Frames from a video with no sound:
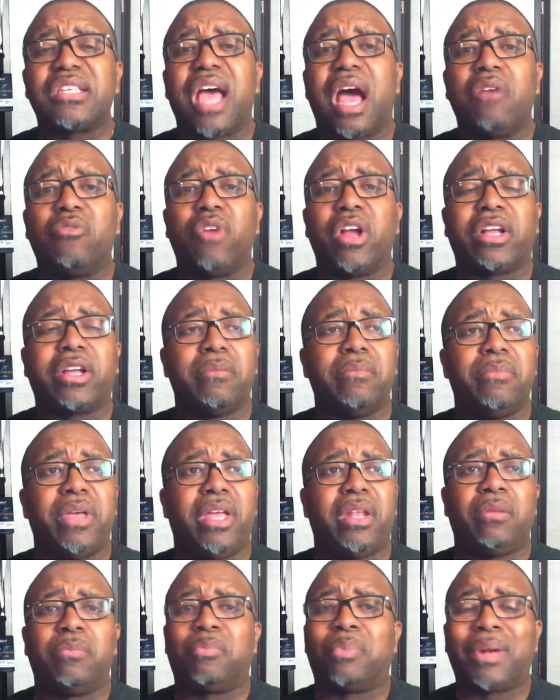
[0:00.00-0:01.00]
I
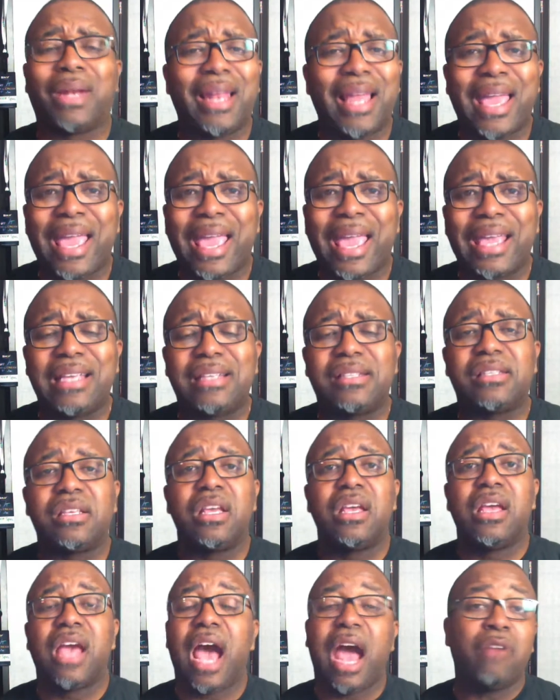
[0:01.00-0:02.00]
recommend plays.
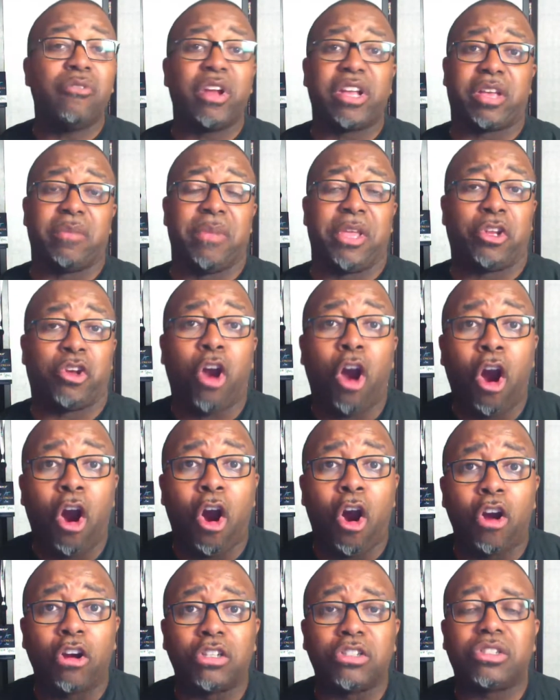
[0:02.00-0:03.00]
I recommend
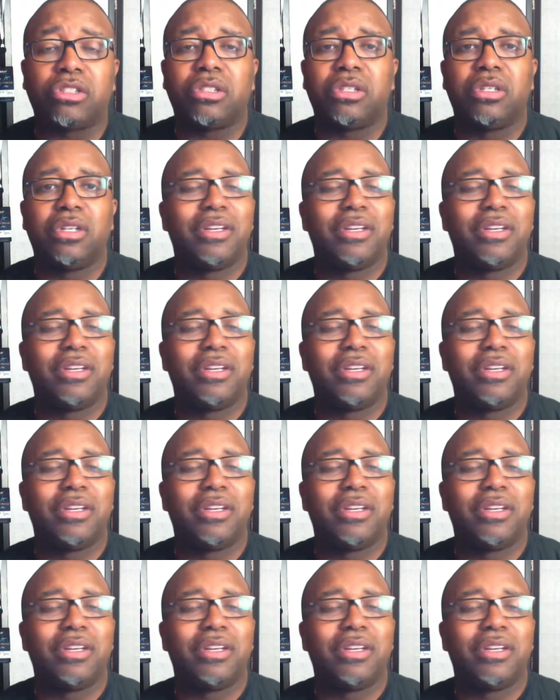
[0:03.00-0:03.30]
cars.